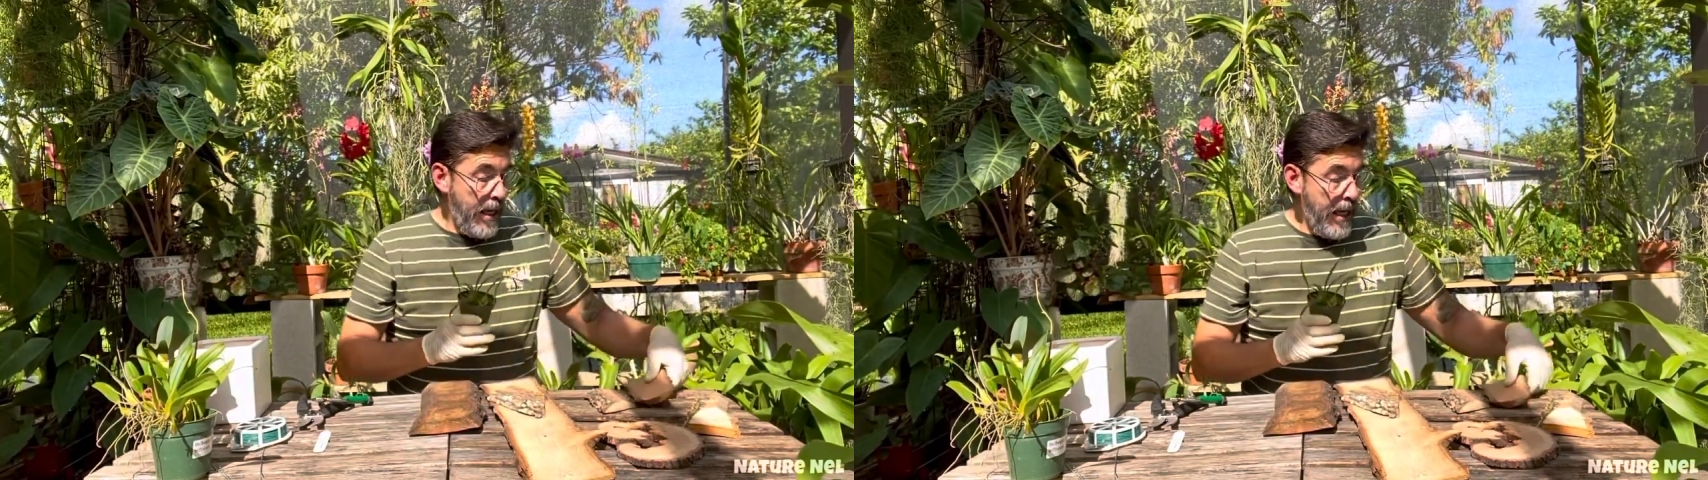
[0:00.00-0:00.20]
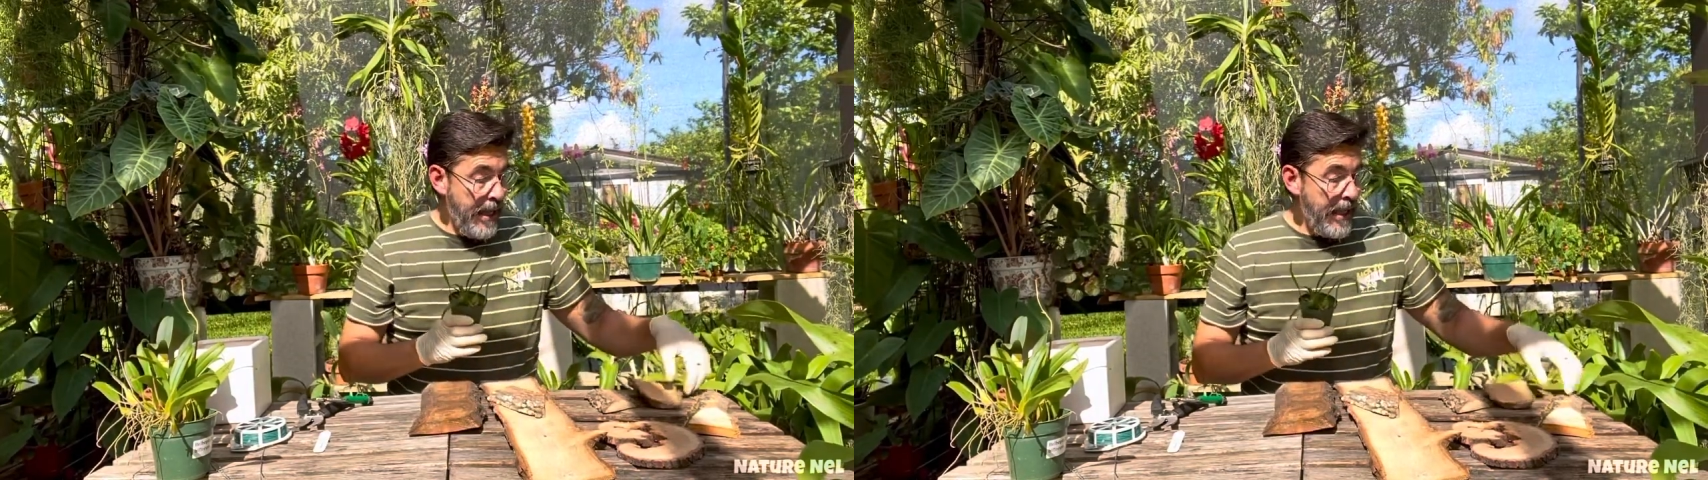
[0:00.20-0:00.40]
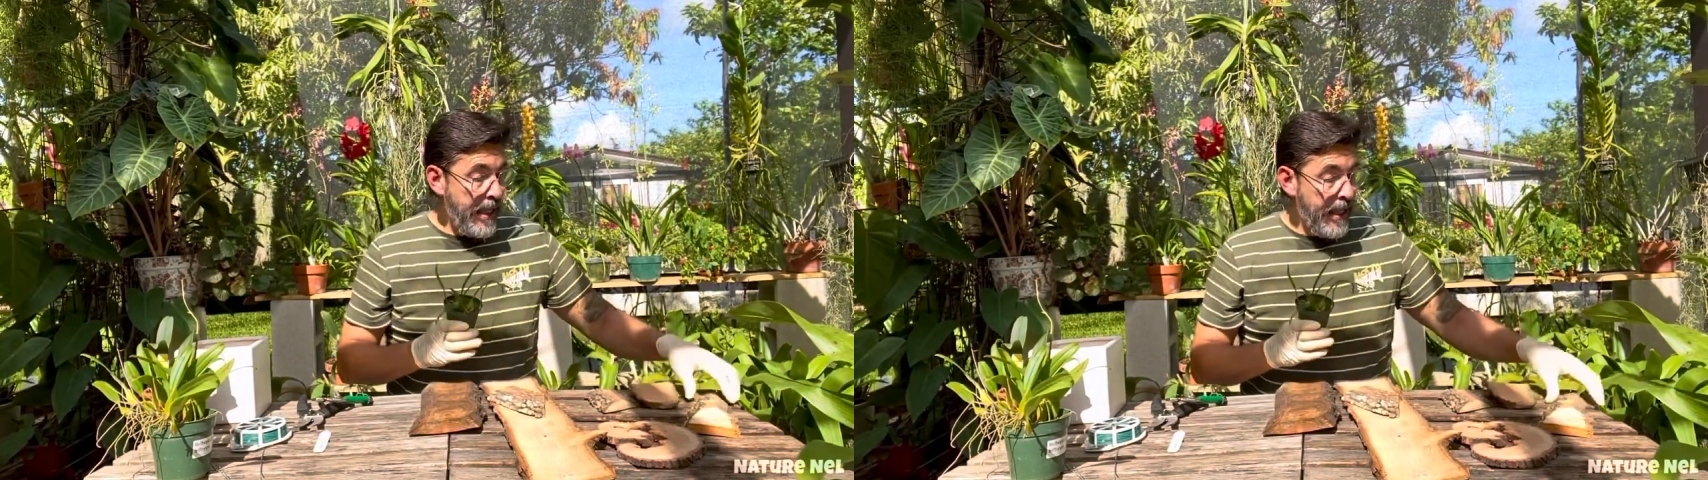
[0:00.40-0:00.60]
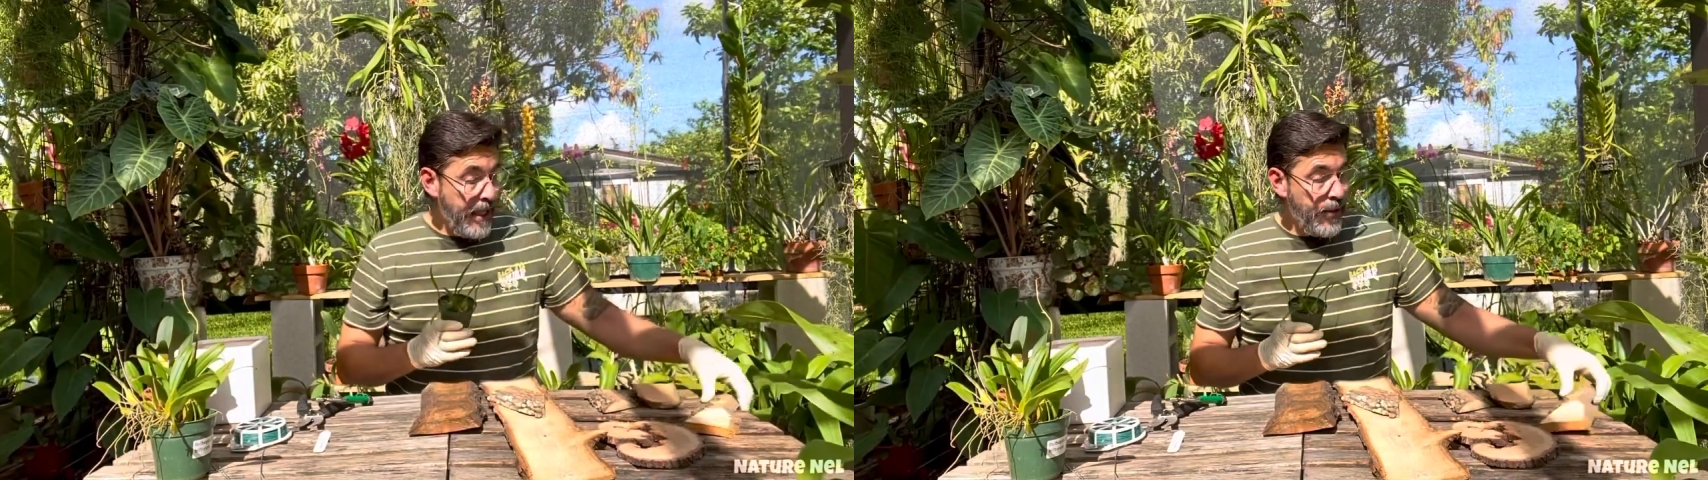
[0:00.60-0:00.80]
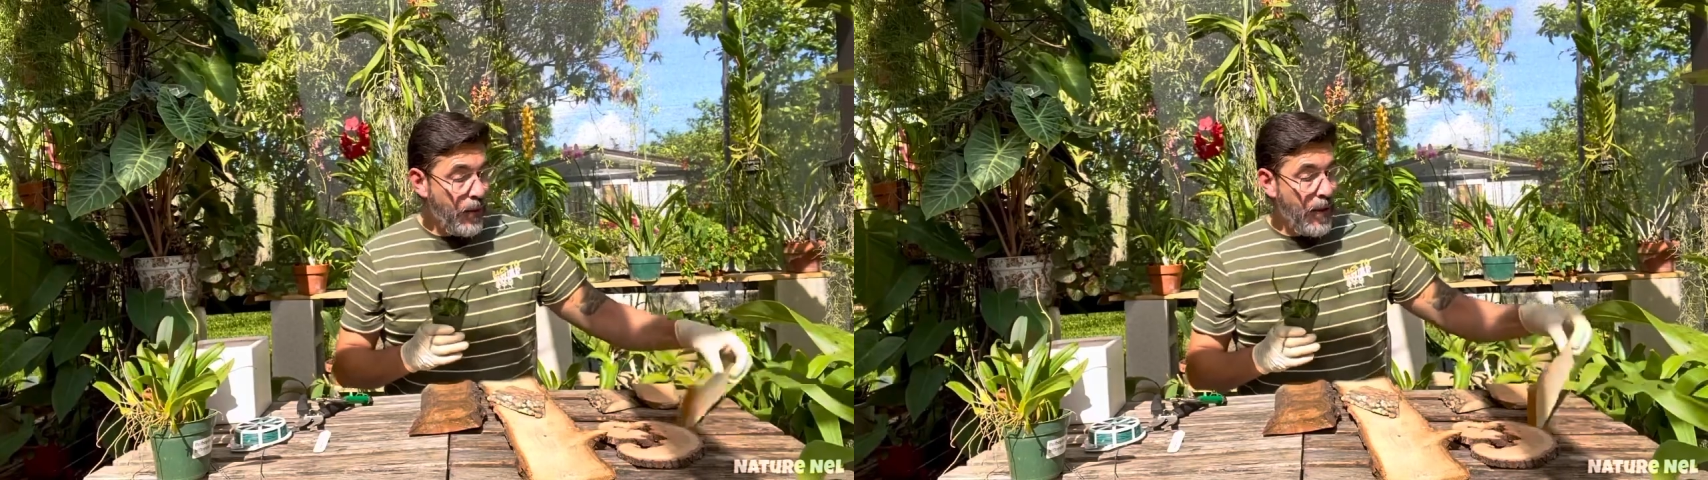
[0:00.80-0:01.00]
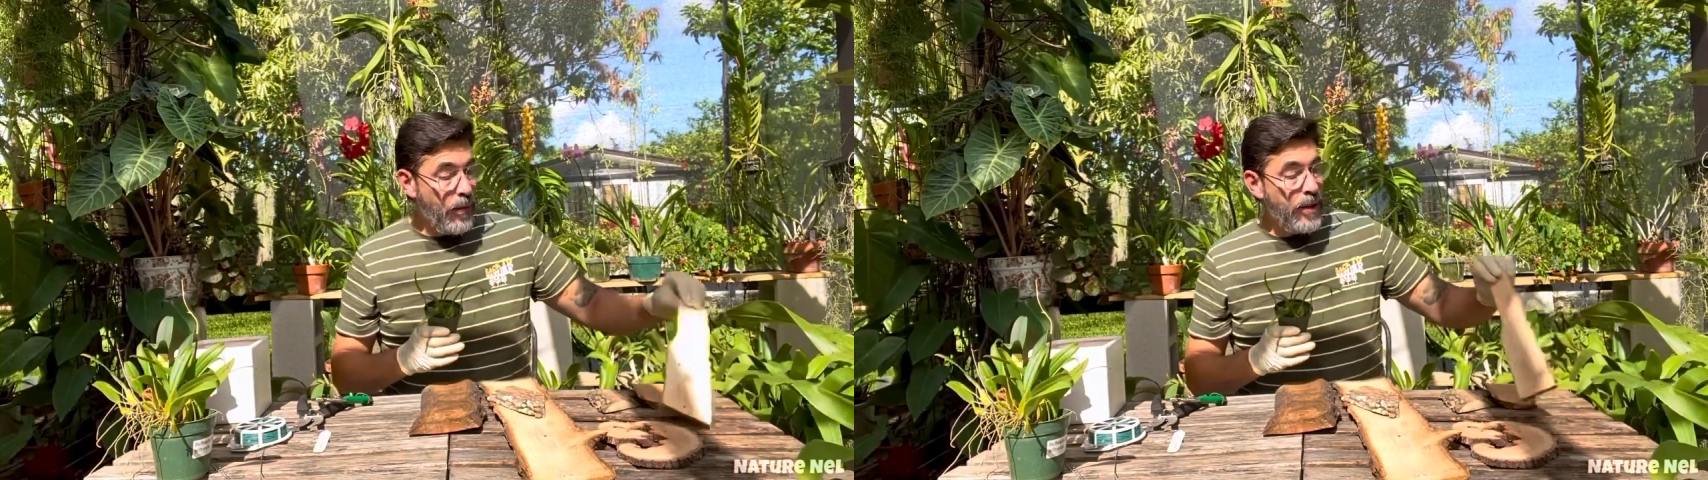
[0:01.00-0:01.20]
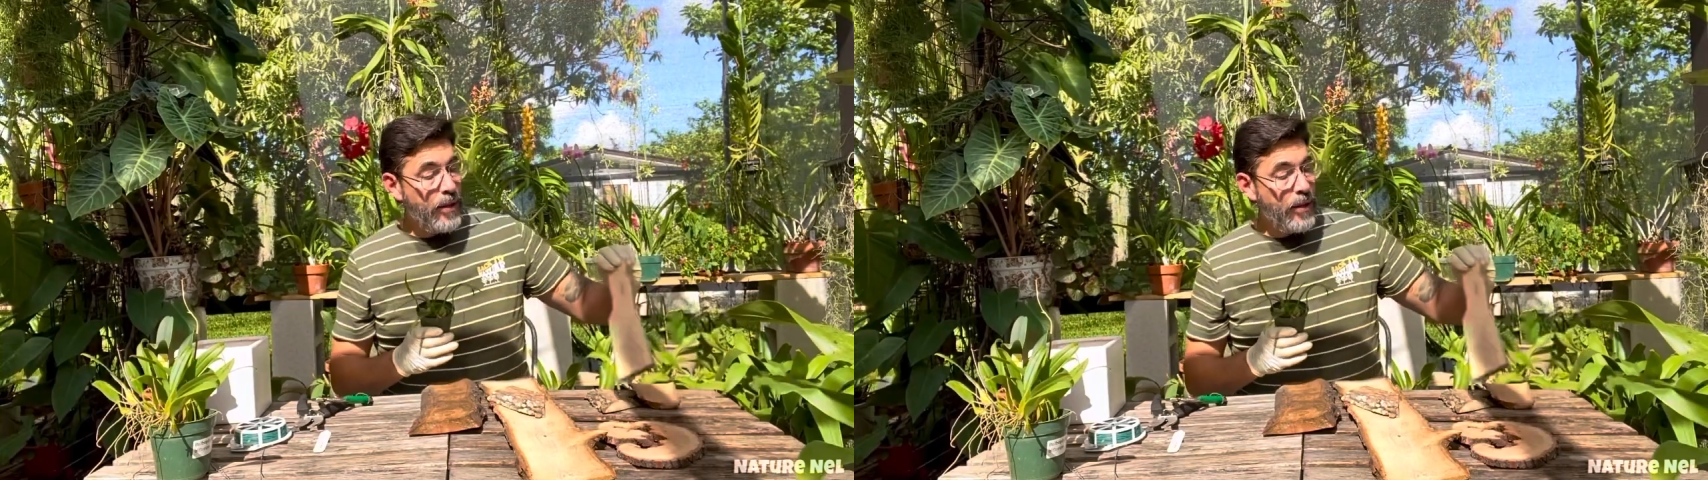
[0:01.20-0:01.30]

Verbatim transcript: And then this one was